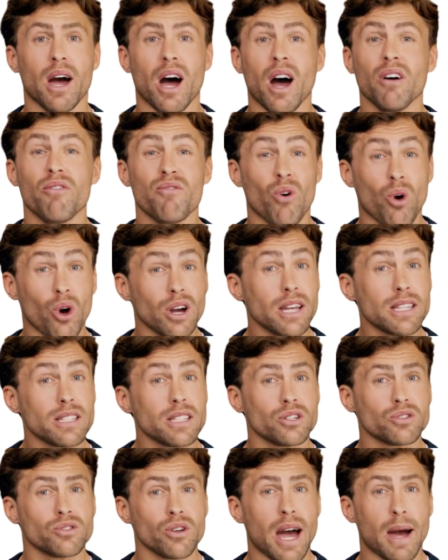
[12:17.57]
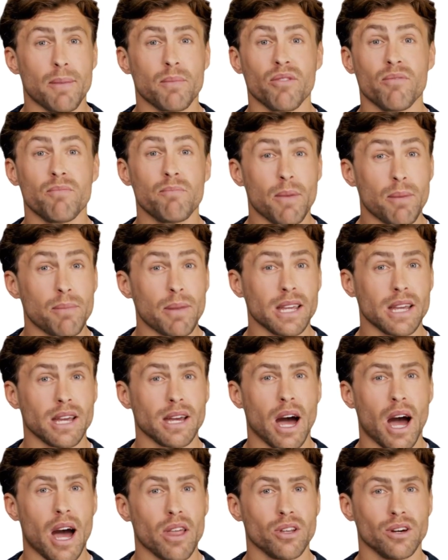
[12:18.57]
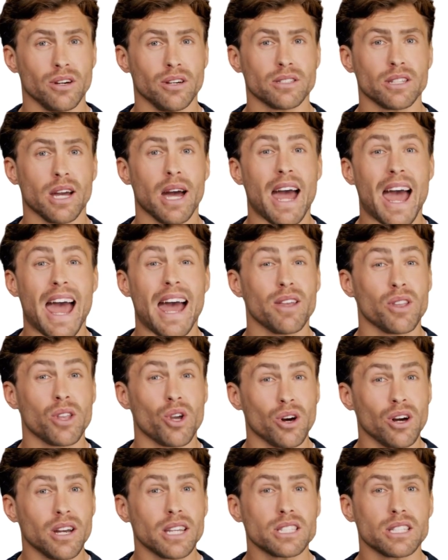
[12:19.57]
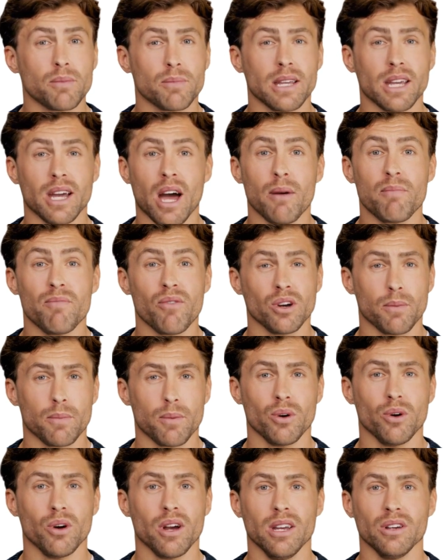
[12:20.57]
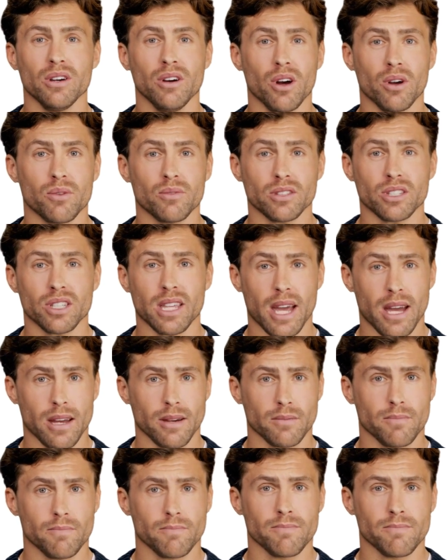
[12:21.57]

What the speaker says: avoiding the trap of mimicking others and learning to be comfortable in your own skin.